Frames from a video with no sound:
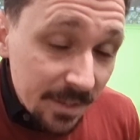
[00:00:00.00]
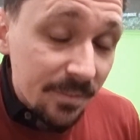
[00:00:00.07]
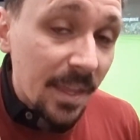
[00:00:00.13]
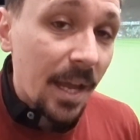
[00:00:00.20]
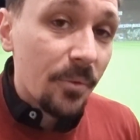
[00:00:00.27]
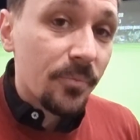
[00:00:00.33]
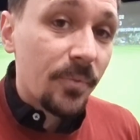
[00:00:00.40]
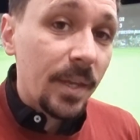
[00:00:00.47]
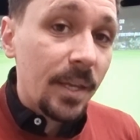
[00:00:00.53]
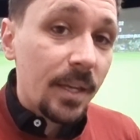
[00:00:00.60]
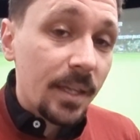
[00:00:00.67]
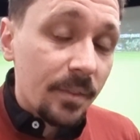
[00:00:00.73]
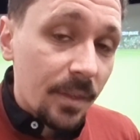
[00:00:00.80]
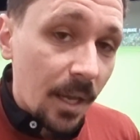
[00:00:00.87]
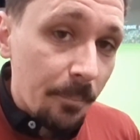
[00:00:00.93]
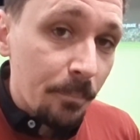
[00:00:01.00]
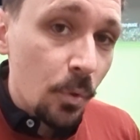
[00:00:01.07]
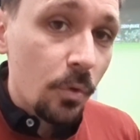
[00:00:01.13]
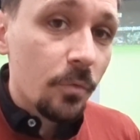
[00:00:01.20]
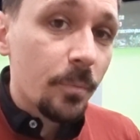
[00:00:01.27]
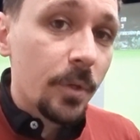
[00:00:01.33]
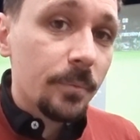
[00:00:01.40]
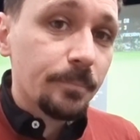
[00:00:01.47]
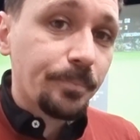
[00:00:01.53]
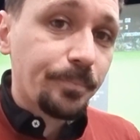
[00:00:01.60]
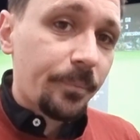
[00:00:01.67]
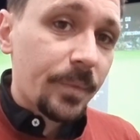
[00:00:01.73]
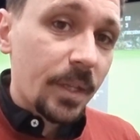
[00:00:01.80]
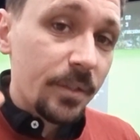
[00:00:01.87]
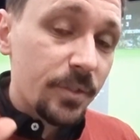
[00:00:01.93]
that feeling, that movement,
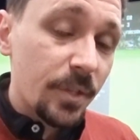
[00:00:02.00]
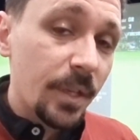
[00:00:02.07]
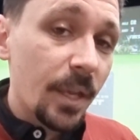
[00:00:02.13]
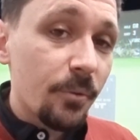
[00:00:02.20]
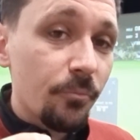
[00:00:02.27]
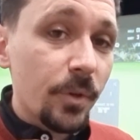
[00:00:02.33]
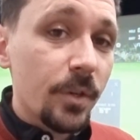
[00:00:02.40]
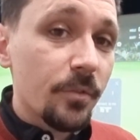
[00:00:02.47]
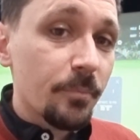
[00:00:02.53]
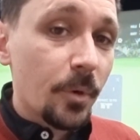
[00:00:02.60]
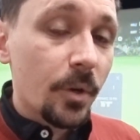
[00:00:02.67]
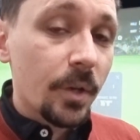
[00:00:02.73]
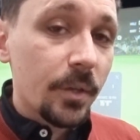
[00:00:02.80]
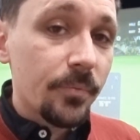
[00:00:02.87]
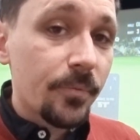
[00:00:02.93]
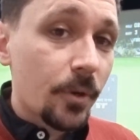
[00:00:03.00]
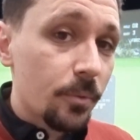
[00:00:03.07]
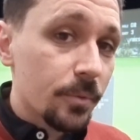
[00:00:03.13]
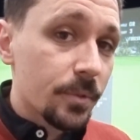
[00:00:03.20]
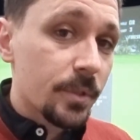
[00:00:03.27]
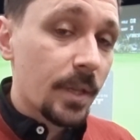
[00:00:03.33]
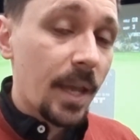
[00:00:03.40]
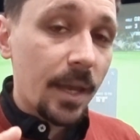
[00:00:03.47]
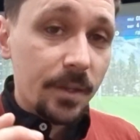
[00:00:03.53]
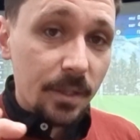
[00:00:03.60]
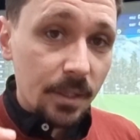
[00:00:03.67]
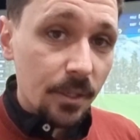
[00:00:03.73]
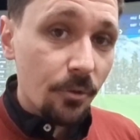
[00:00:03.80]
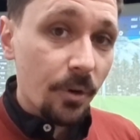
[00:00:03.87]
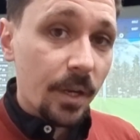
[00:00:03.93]
to get rid of my faults and
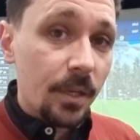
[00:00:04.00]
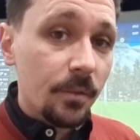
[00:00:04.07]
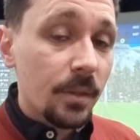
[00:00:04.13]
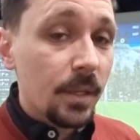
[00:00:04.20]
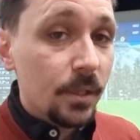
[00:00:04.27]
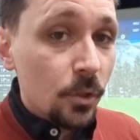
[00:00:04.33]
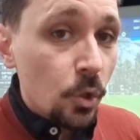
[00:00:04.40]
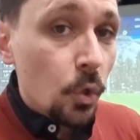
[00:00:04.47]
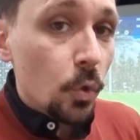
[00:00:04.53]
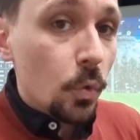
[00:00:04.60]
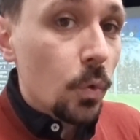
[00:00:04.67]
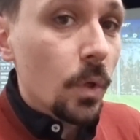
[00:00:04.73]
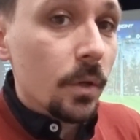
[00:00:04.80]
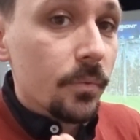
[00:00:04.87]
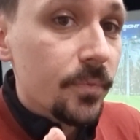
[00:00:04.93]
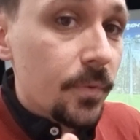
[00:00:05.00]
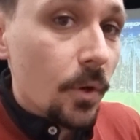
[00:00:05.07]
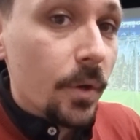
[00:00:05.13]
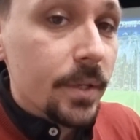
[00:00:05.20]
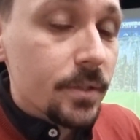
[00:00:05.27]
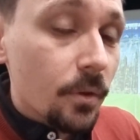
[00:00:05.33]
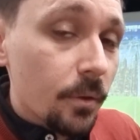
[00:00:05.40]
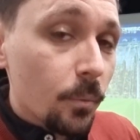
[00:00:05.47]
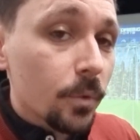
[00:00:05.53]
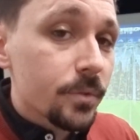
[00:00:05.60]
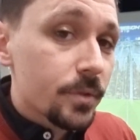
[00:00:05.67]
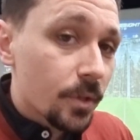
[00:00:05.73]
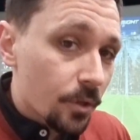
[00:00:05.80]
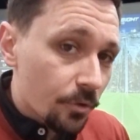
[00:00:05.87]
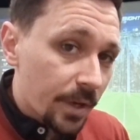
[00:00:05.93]
ingrain the new flight I want
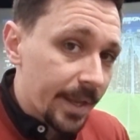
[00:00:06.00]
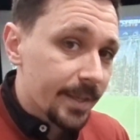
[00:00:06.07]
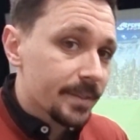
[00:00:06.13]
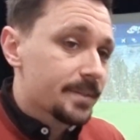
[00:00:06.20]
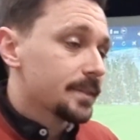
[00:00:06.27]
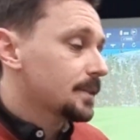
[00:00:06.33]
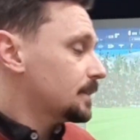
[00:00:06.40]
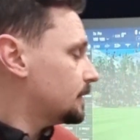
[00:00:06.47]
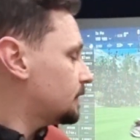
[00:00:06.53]
to create.